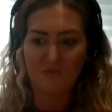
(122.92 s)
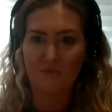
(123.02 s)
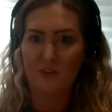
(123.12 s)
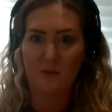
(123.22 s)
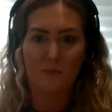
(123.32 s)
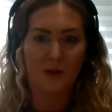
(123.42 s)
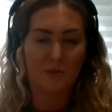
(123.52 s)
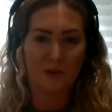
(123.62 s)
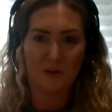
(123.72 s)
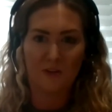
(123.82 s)
simply
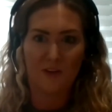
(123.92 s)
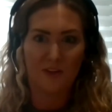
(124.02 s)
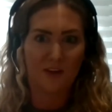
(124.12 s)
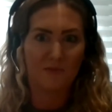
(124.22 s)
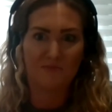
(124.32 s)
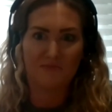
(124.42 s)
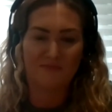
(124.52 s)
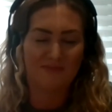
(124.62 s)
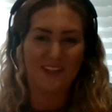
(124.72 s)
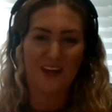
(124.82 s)
because I think
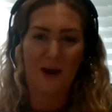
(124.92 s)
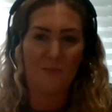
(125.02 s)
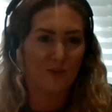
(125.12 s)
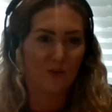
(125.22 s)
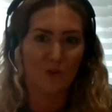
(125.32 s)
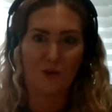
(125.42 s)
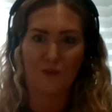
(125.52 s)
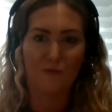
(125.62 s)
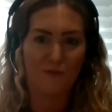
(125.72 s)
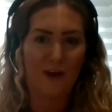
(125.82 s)
at my school there was
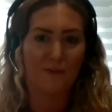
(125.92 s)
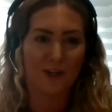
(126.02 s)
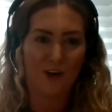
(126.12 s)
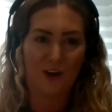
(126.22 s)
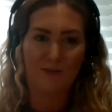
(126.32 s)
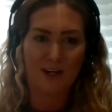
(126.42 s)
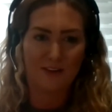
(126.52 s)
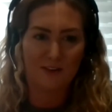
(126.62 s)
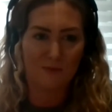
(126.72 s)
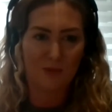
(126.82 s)
a very high
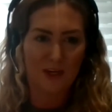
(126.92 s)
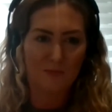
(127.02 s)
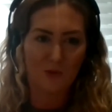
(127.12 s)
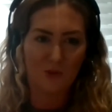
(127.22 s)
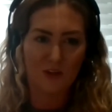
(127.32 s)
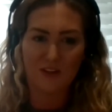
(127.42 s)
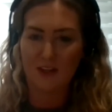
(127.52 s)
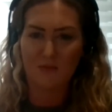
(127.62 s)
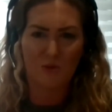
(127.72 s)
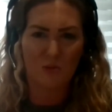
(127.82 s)
rate of people that
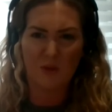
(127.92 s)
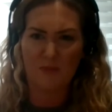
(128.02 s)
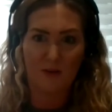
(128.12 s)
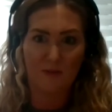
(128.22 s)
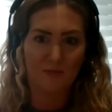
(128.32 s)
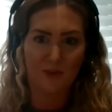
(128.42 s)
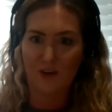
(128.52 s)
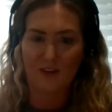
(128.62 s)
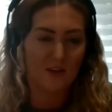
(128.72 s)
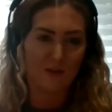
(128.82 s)
did, probably about
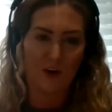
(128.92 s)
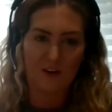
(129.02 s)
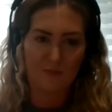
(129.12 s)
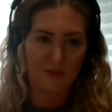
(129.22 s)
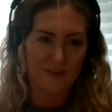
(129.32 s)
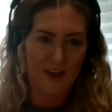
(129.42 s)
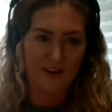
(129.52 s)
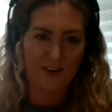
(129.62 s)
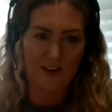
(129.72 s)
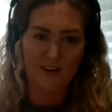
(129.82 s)
95%
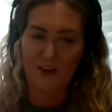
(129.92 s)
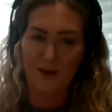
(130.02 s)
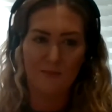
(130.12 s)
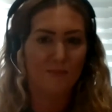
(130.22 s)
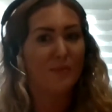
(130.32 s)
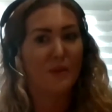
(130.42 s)
um, mm.